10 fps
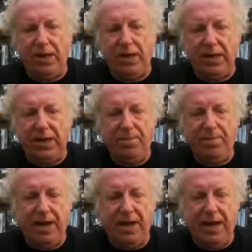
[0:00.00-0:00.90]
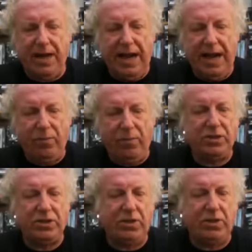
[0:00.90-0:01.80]
But um, I
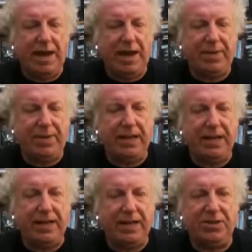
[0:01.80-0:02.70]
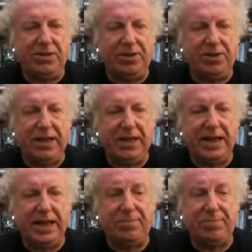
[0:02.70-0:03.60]
was not happy that that was going to be the
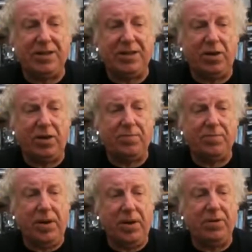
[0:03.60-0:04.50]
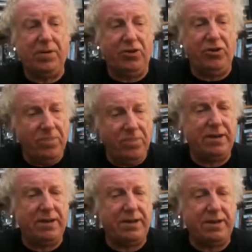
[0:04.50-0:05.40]
case, because I wanted them to come up with new material.